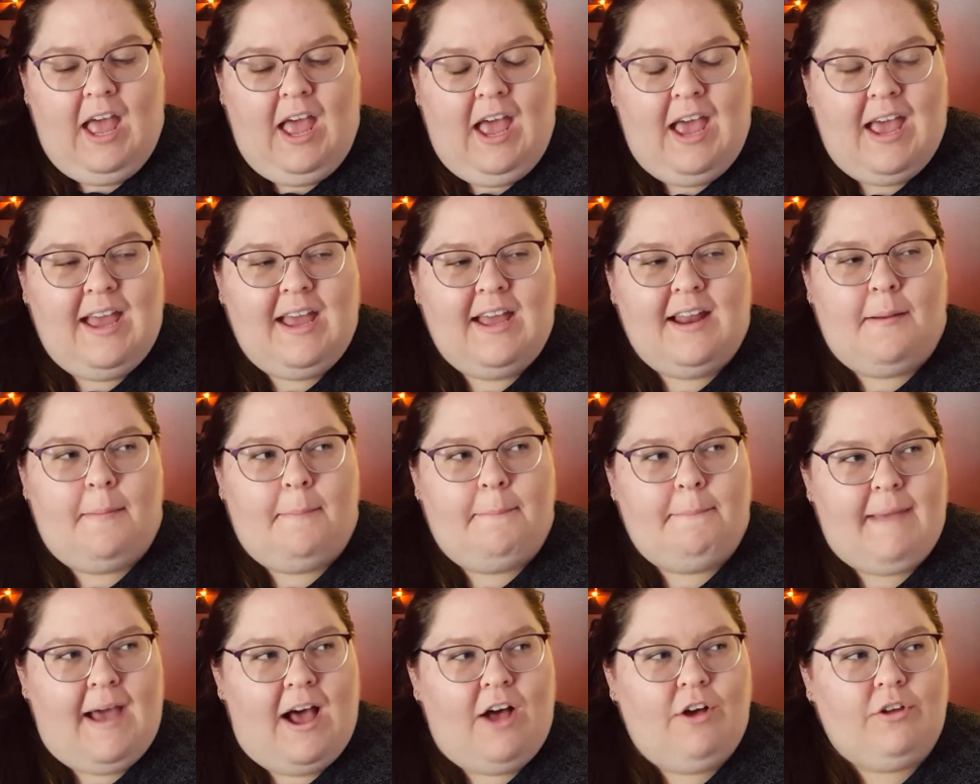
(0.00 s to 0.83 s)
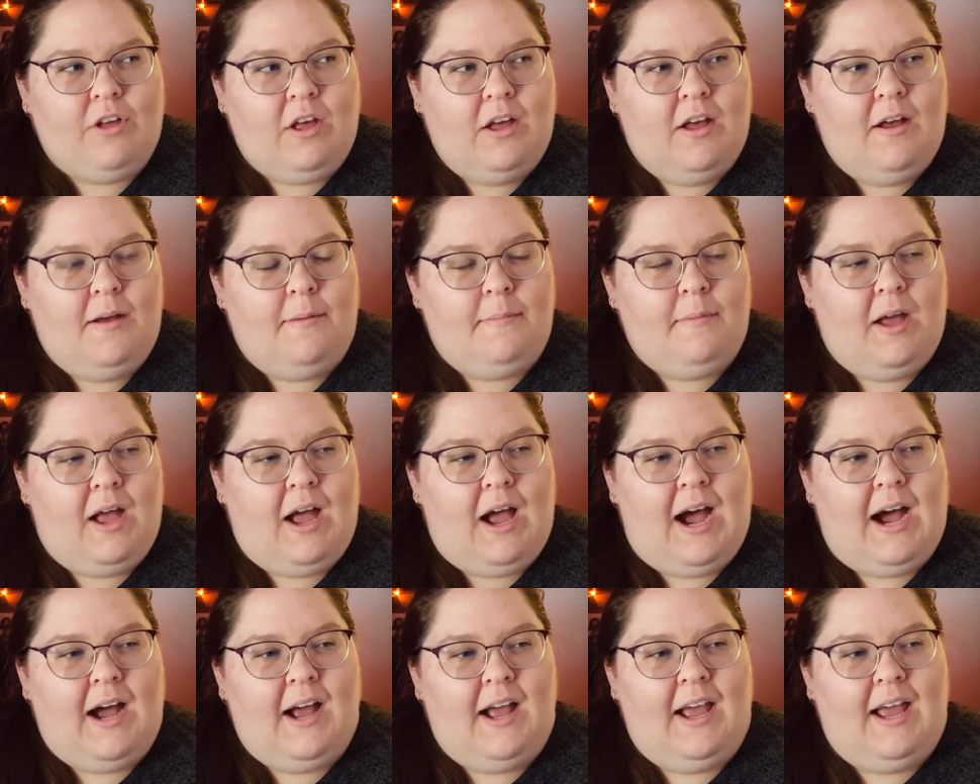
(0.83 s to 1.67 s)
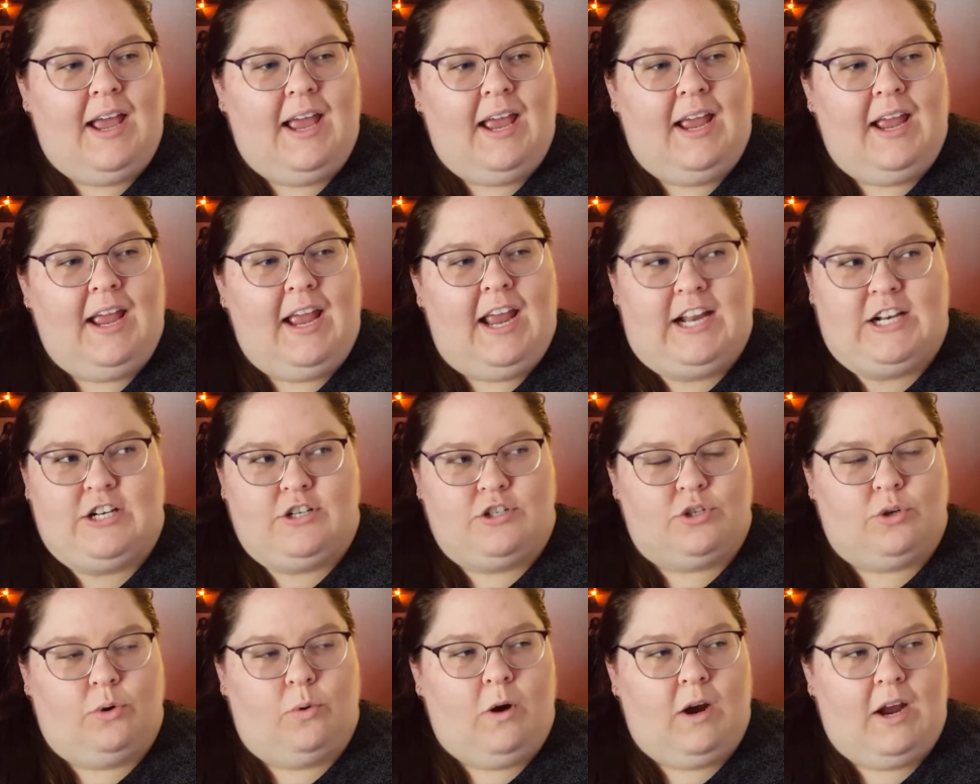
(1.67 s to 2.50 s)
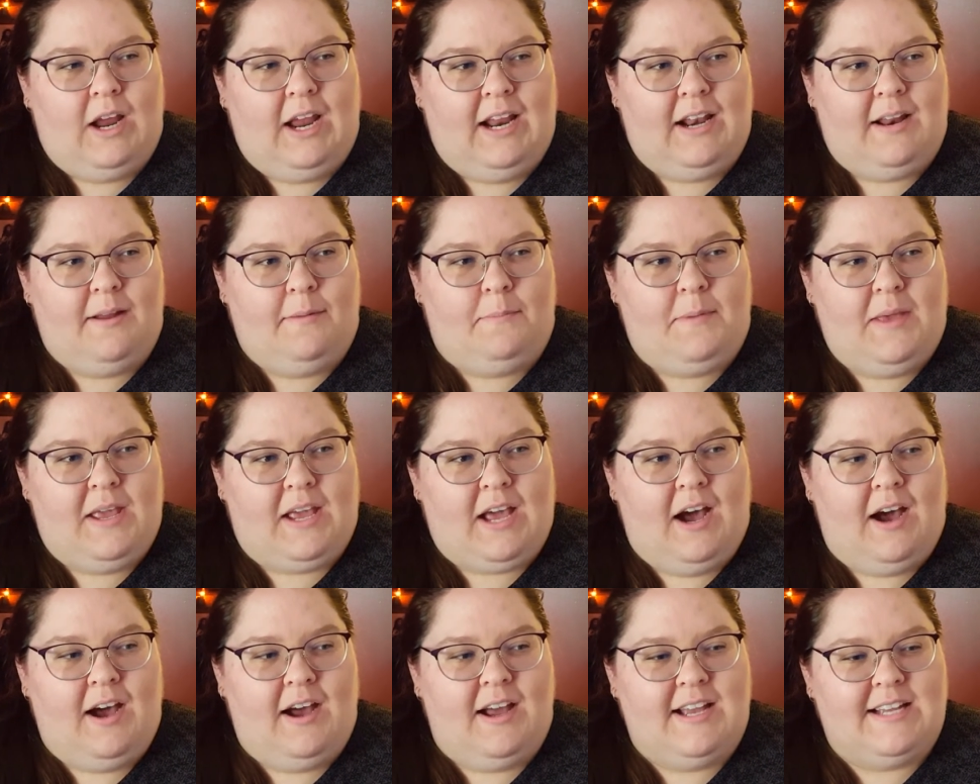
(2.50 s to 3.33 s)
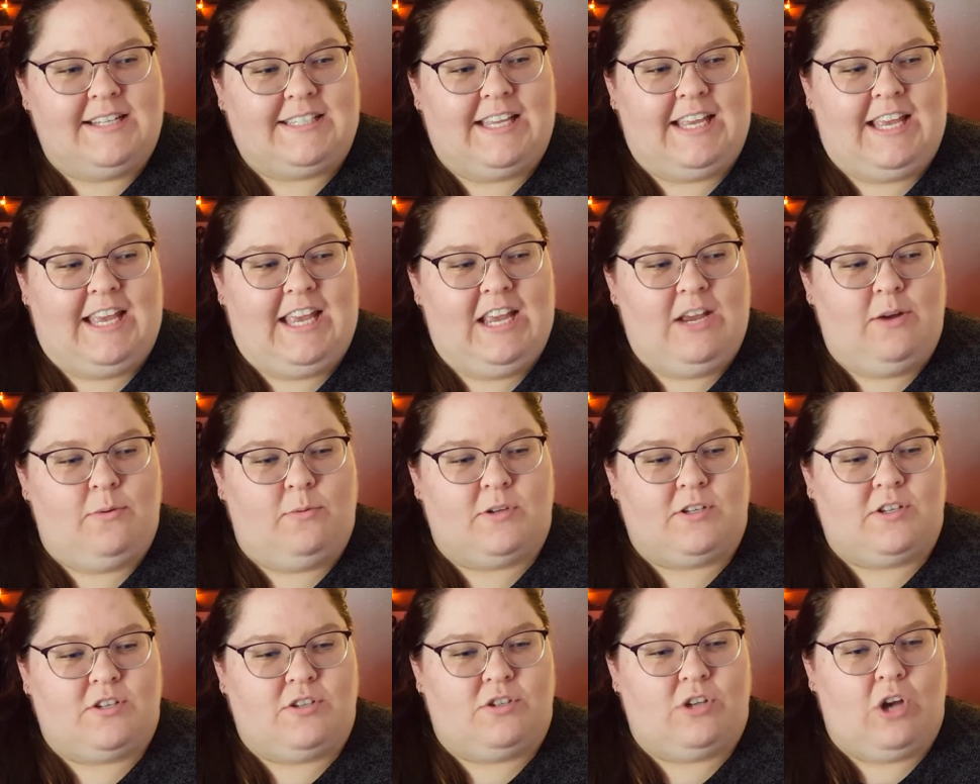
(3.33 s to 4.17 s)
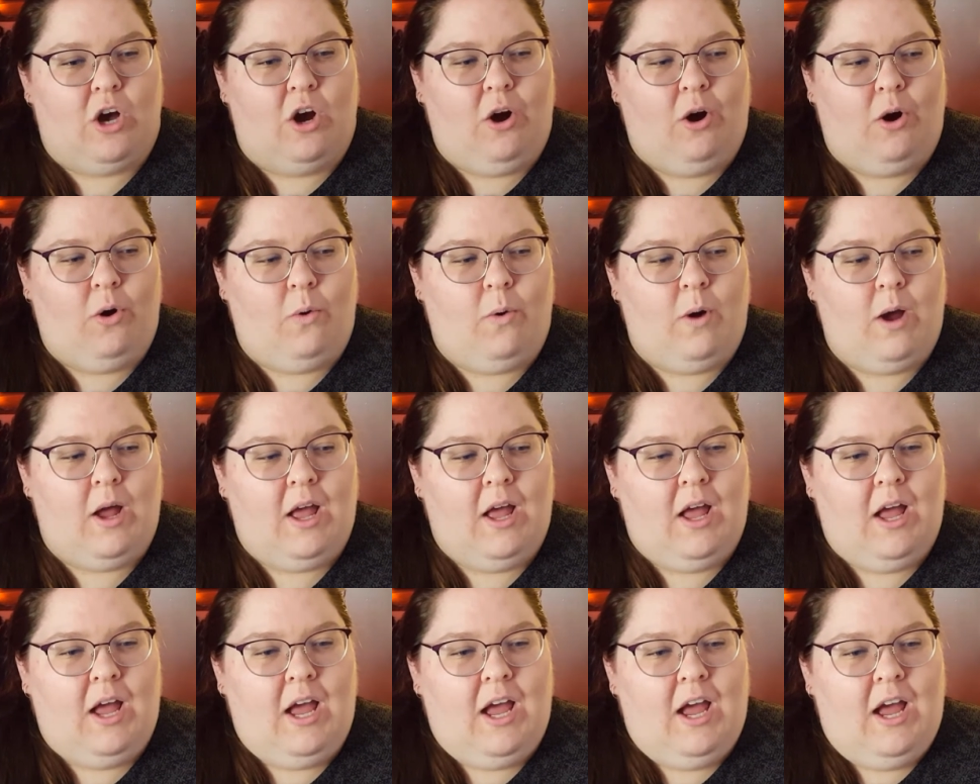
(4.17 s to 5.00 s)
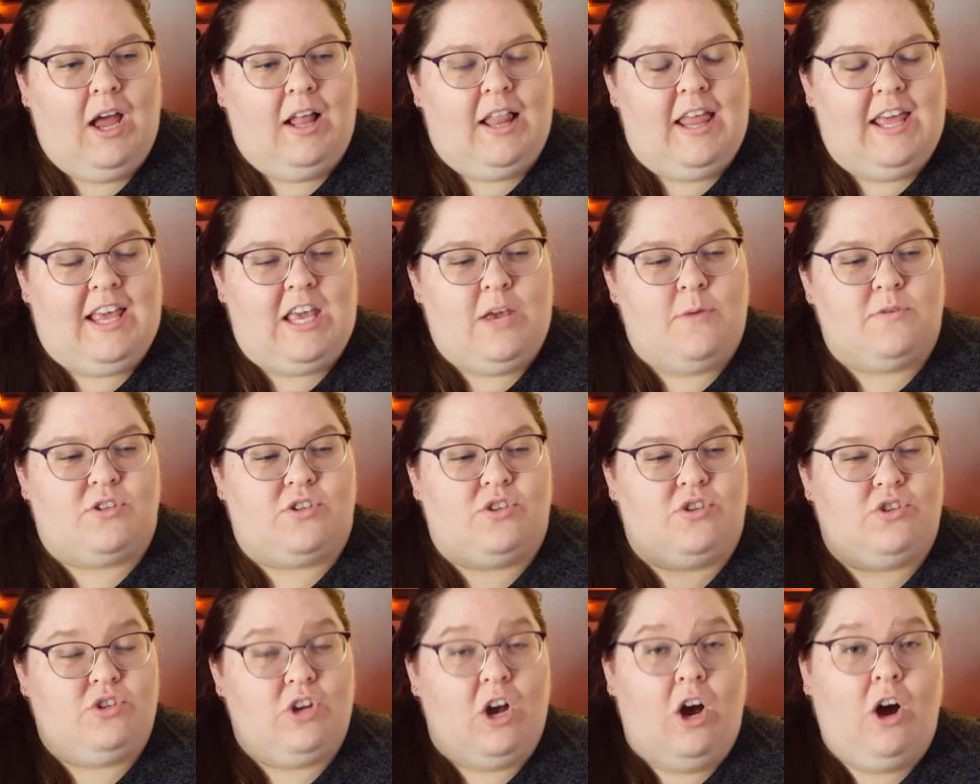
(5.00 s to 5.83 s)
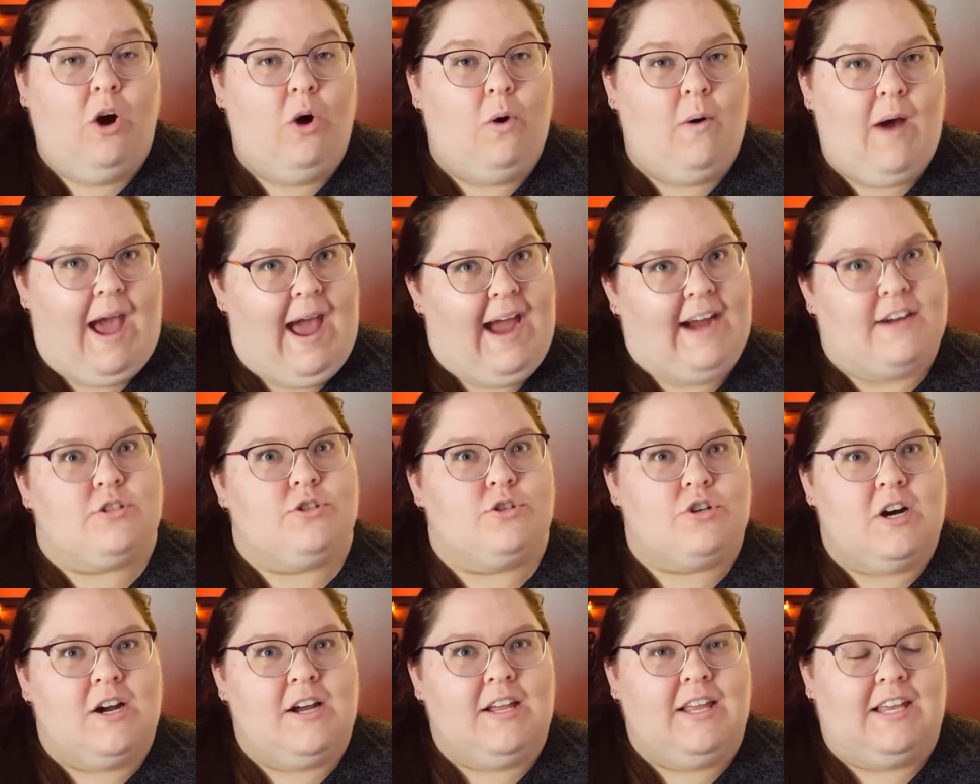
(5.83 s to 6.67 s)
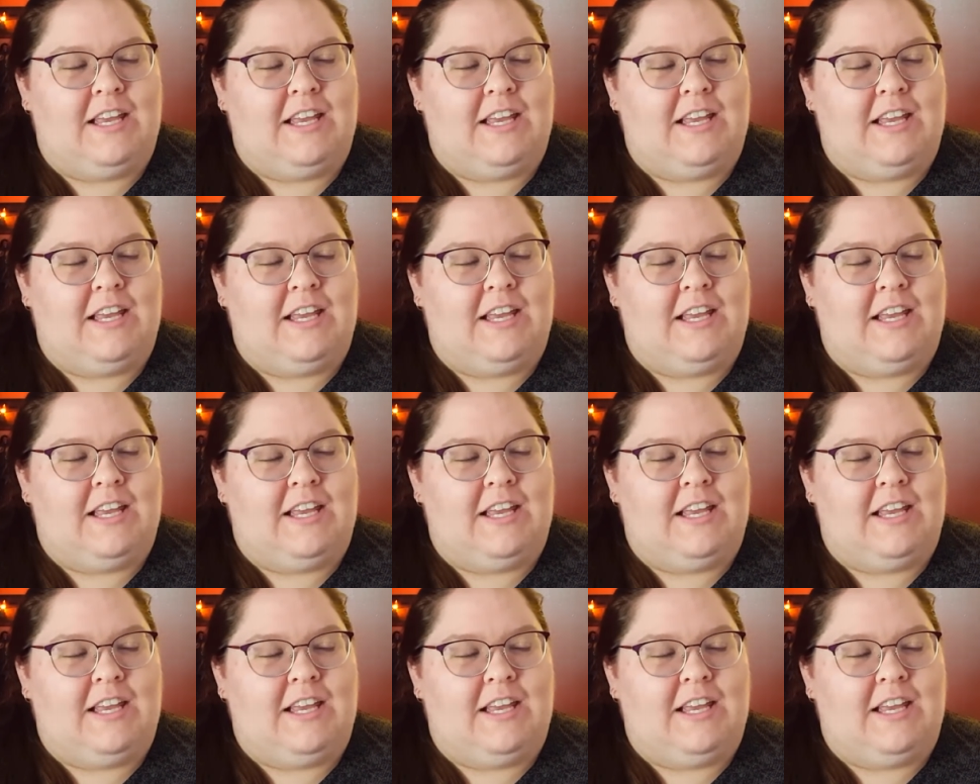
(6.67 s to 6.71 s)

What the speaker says: And Malcolm, I enjoyed because he was so extra.